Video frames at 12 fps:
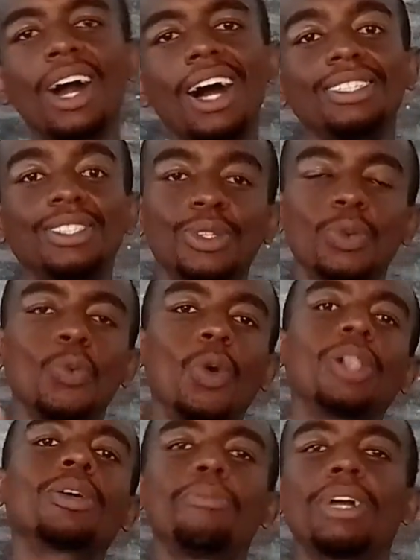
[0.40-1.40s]
guys,
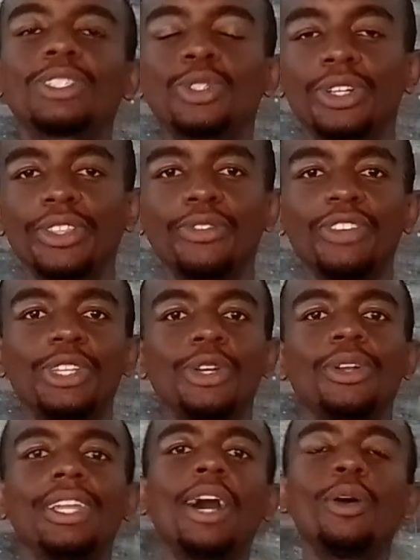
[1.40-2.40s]
welcome back to another video.
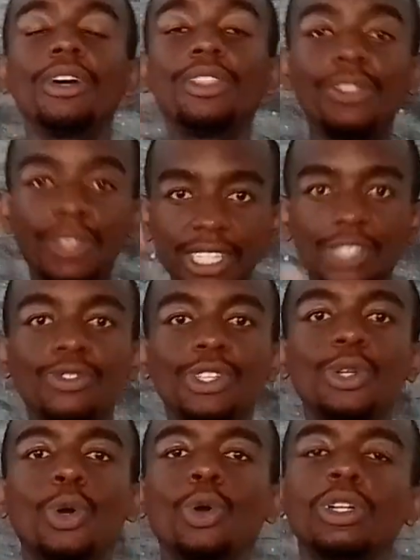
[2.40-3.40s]
Now in this
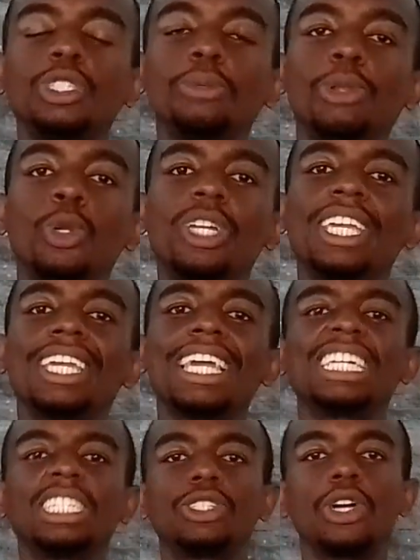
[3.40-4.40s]
video we're going to be looking
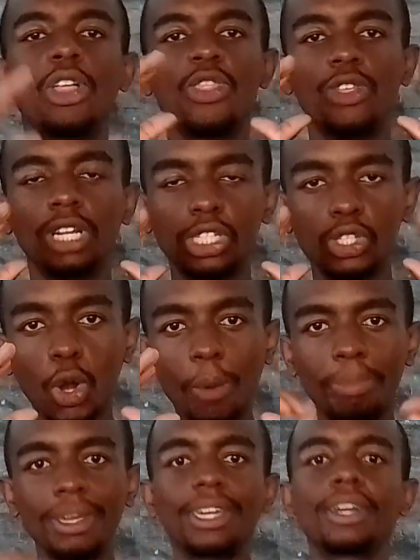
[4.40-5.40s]
at the
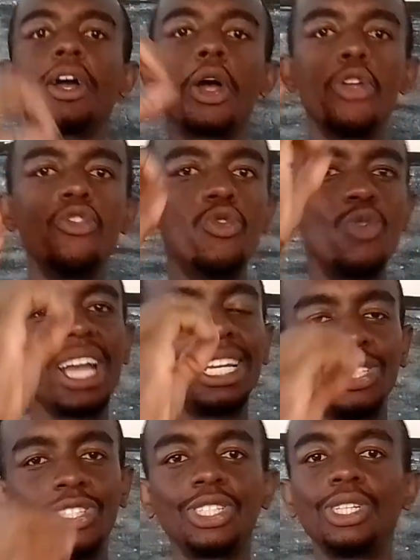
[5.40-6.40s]
topic
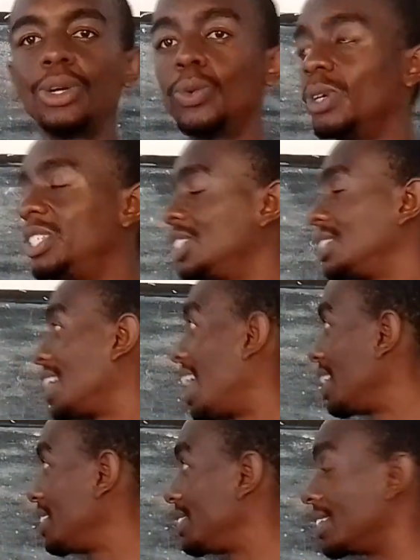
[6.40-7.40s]
range, which is
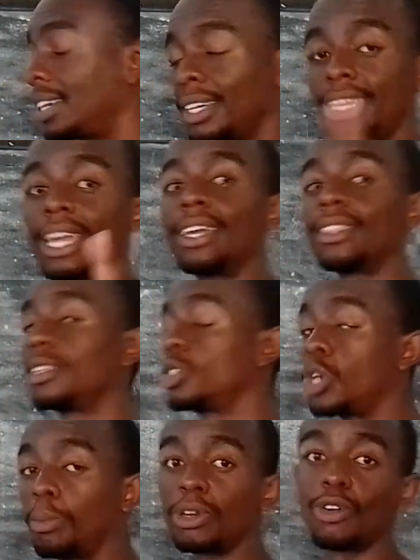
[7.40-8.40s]
under again the
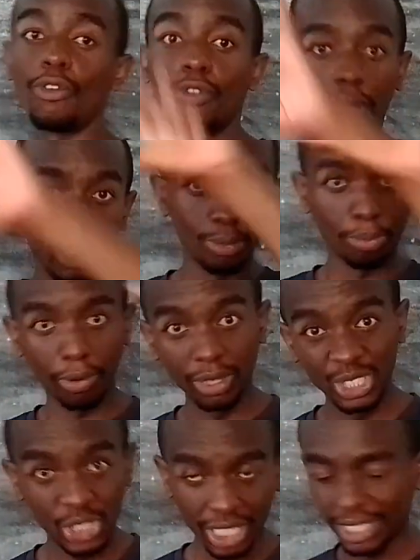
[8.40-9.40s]
topic of
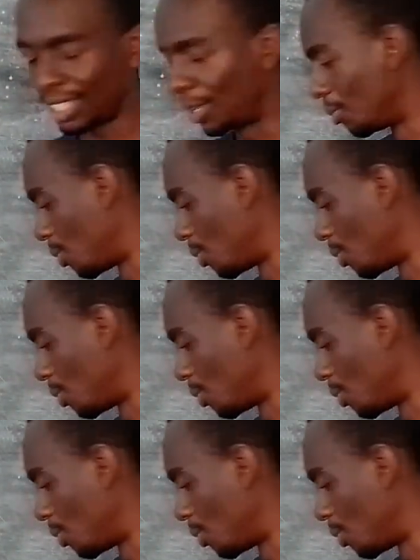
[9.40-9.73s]
projectile